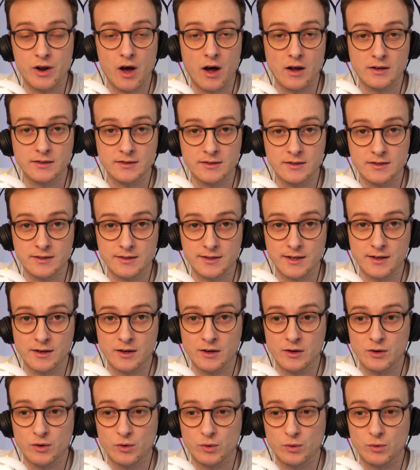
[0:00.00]
answer
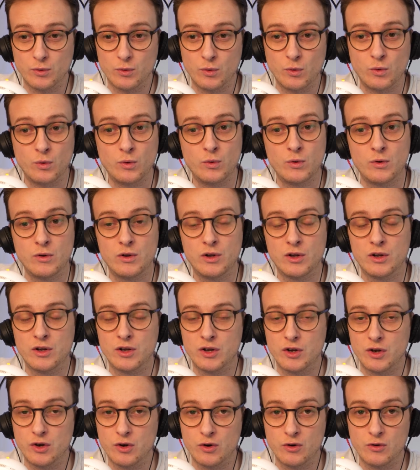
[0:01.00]
all
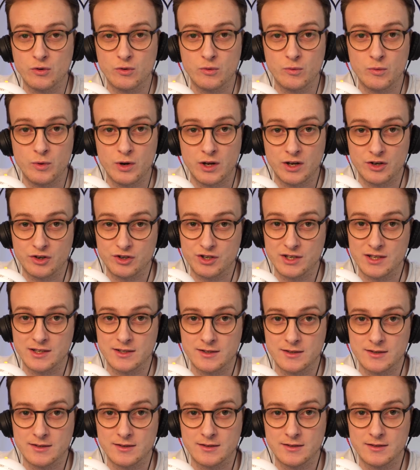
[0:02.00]
your
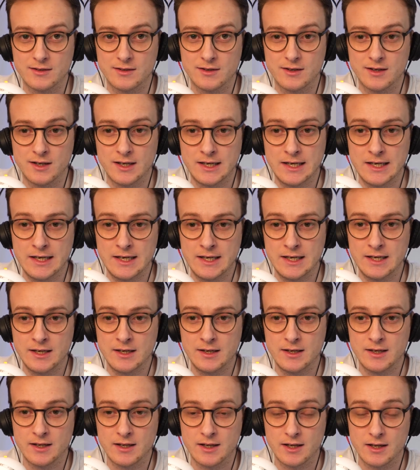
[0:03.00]
wishes
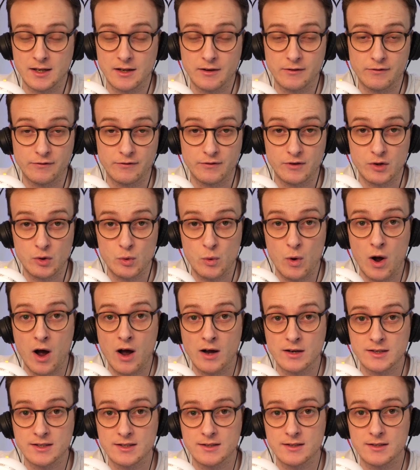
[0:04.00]
if you
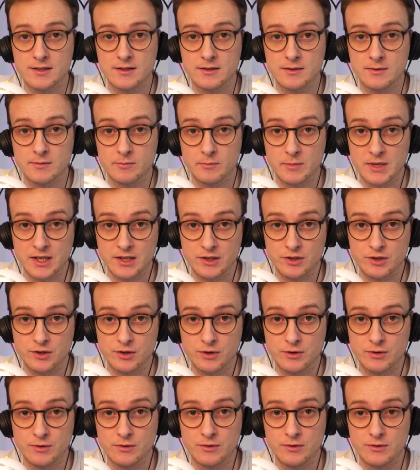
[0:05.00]
asked me
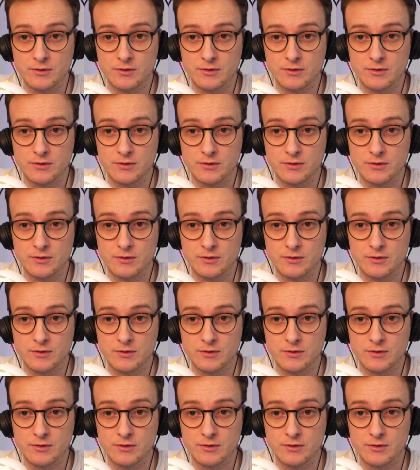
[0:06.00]
to.